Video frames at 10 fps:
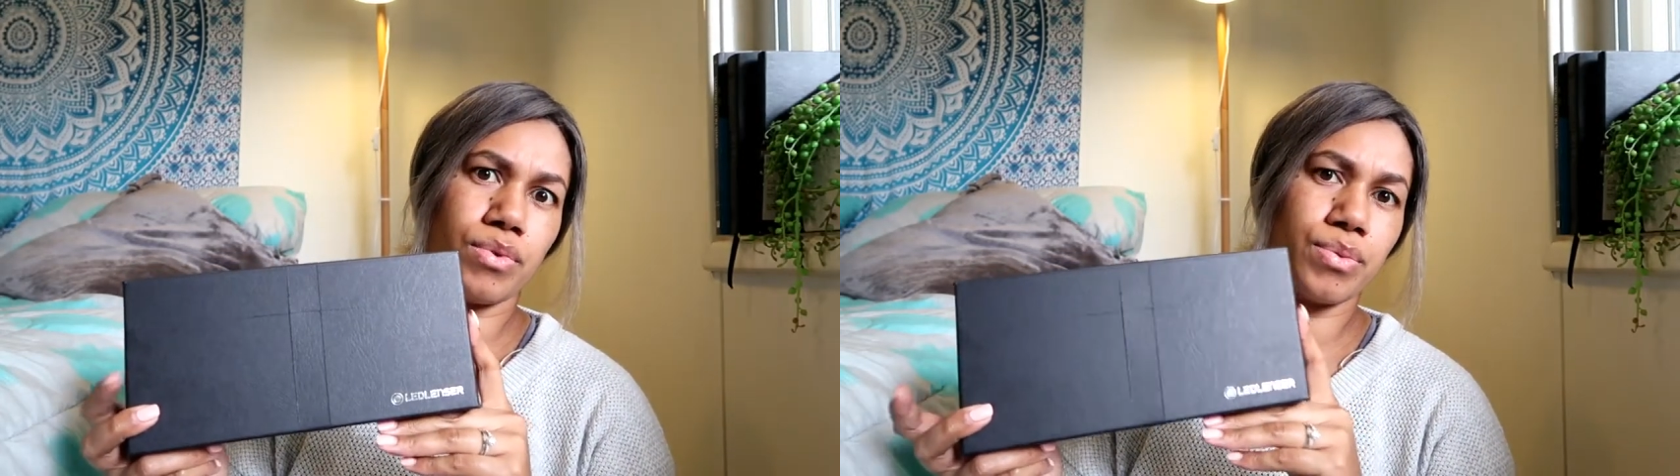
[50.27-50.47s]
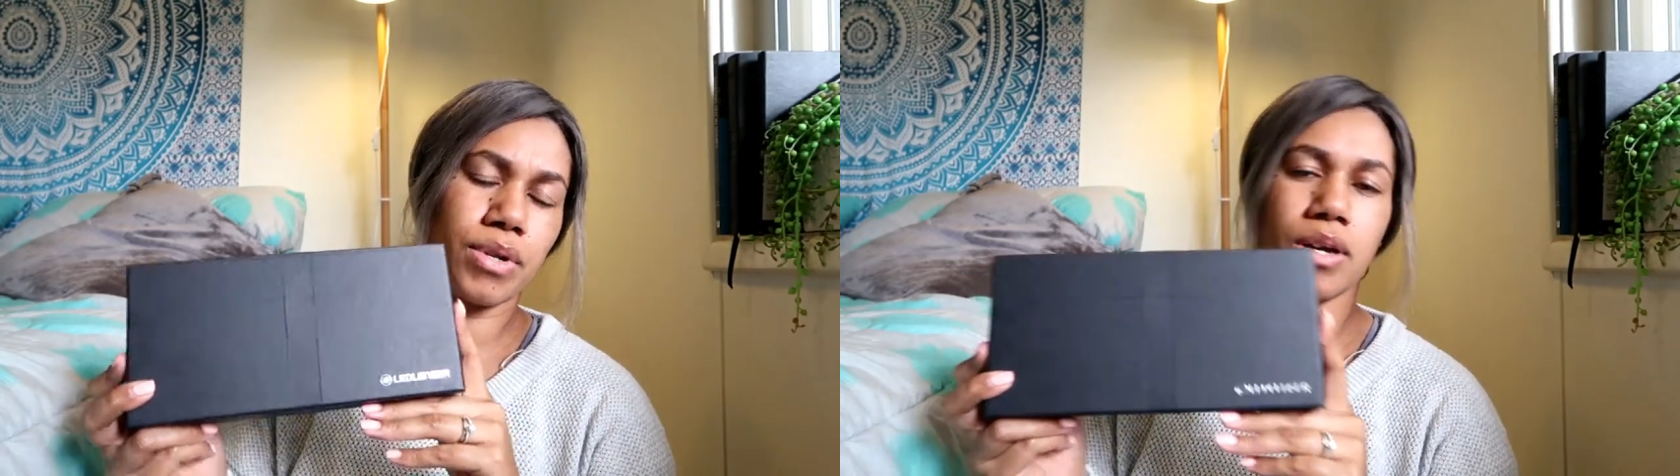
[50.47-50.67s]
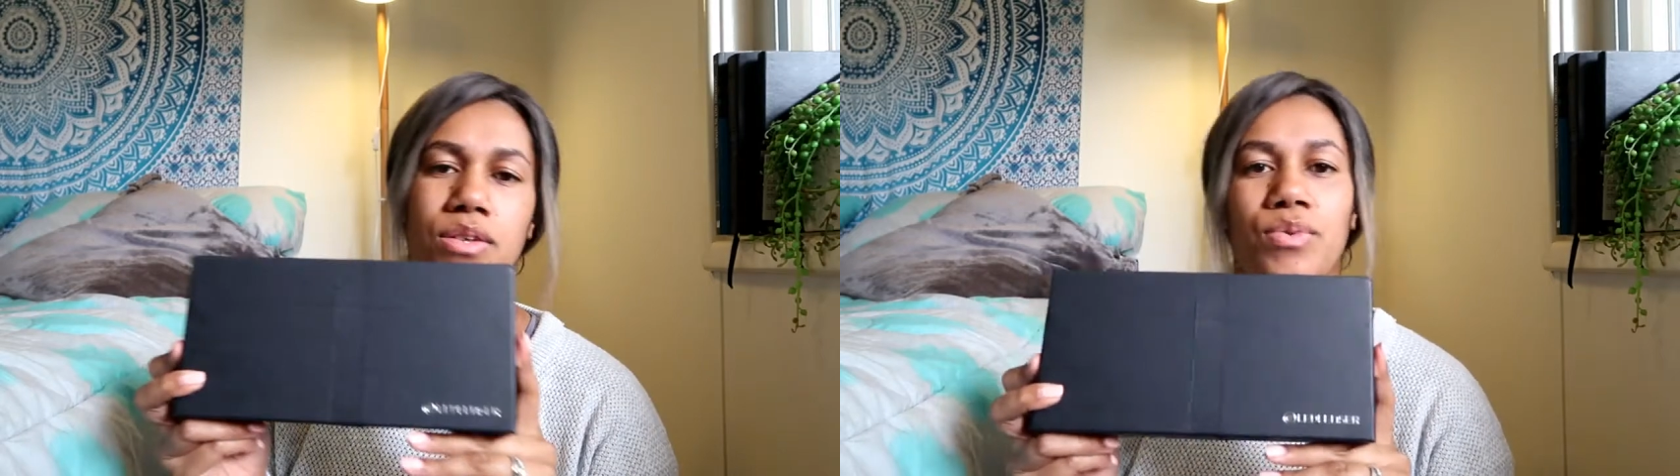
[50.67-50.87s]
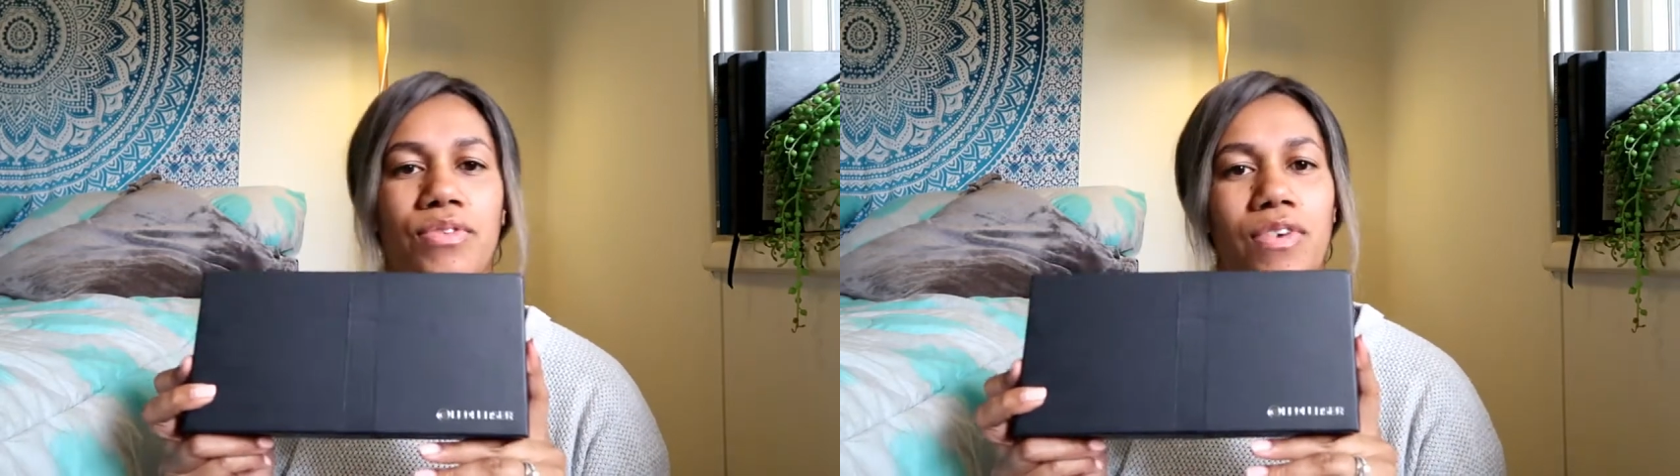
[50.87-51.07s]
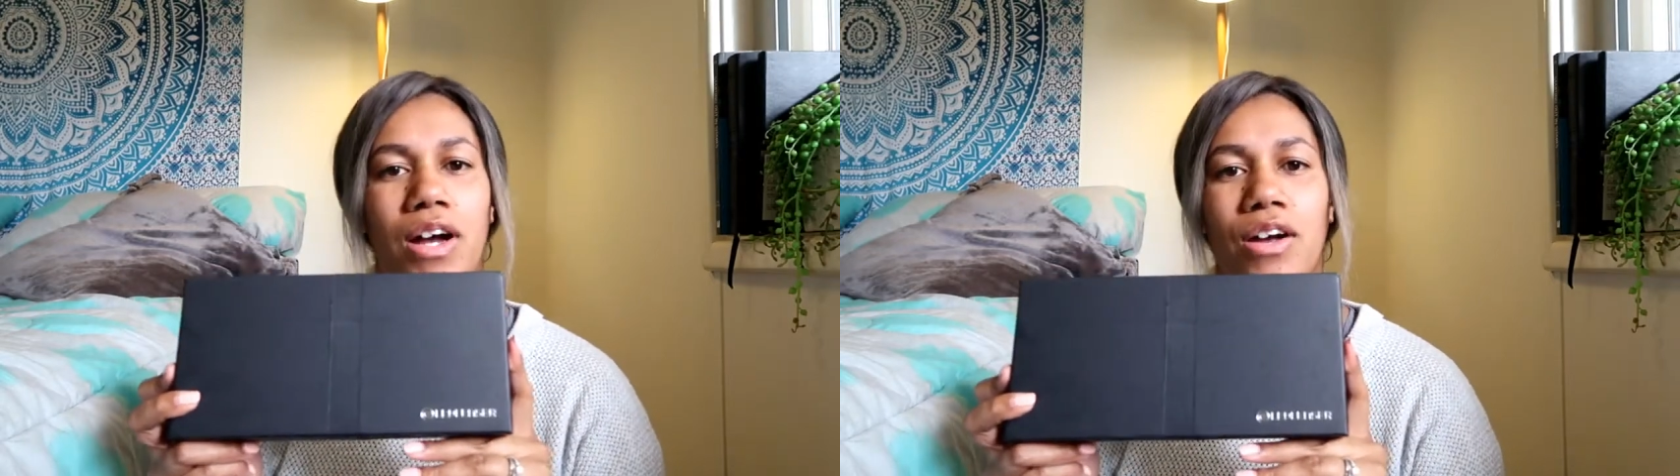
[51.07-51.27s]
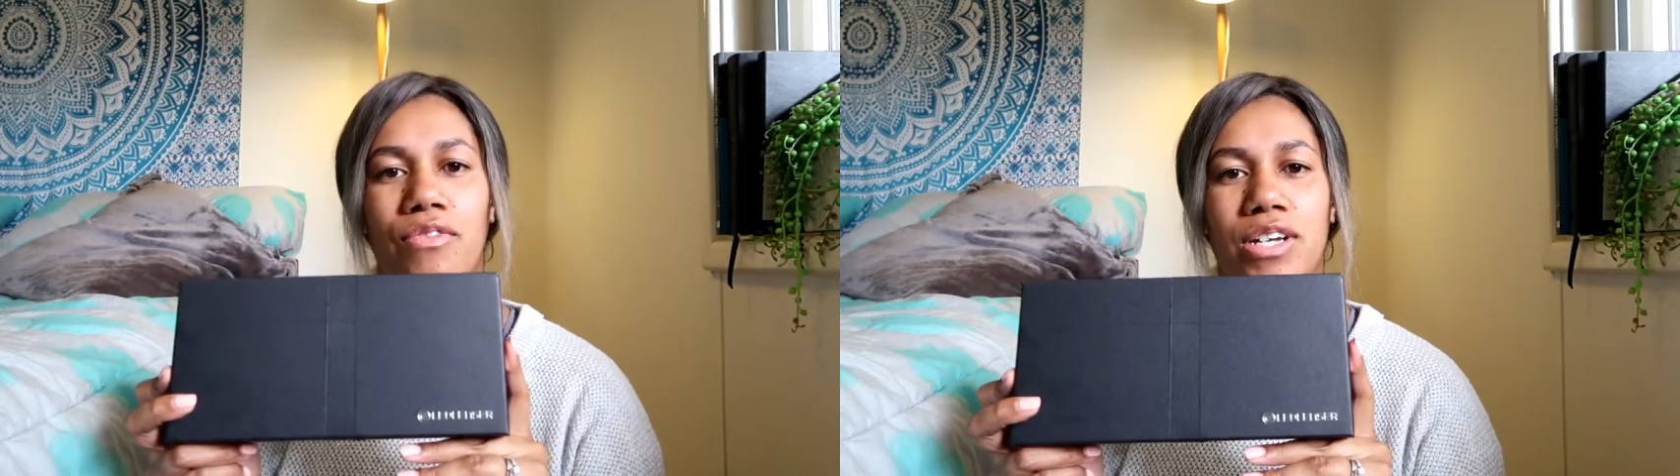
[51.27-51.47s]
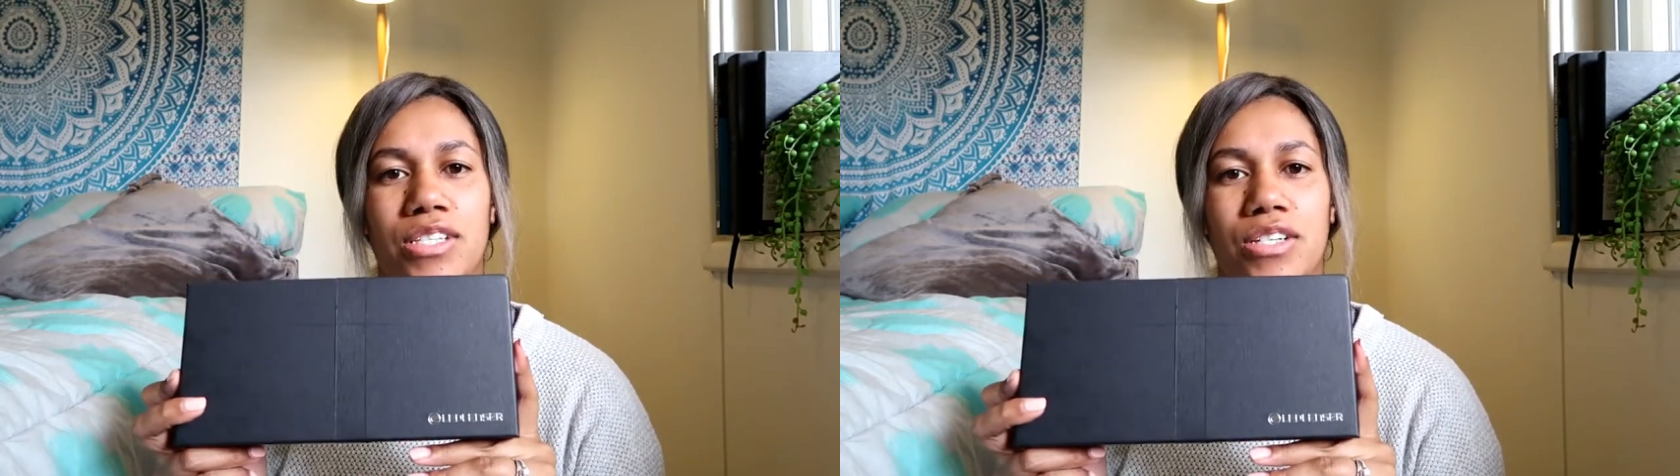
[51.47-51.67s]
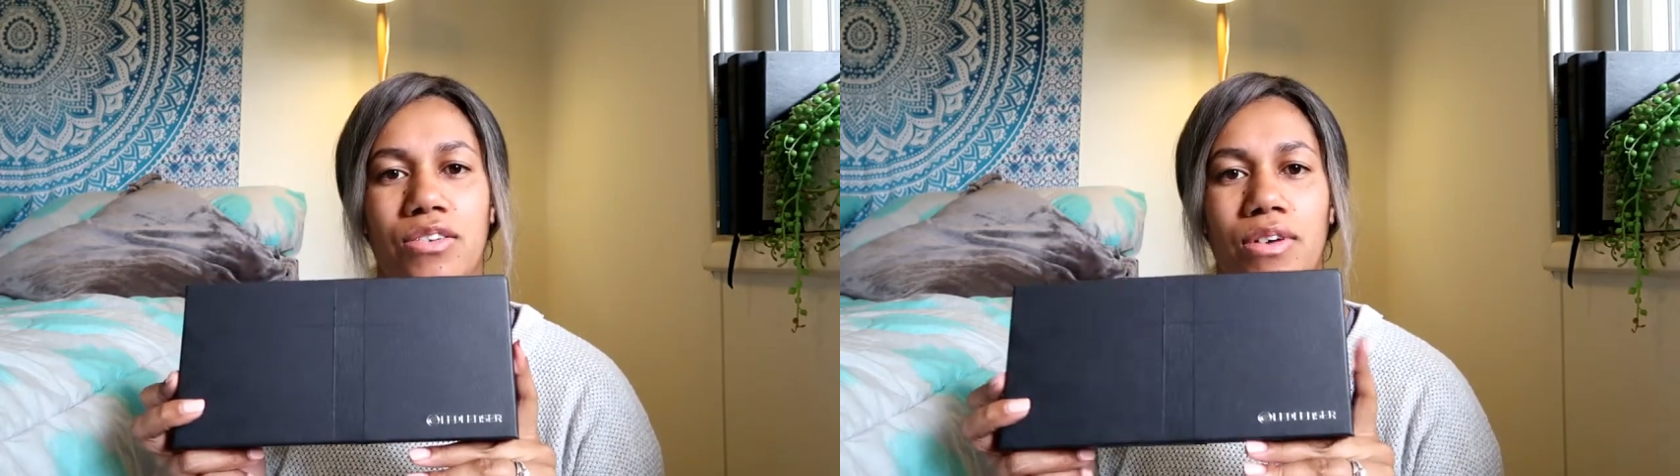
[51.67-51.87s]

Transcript: was when I was with Fire and Rescue,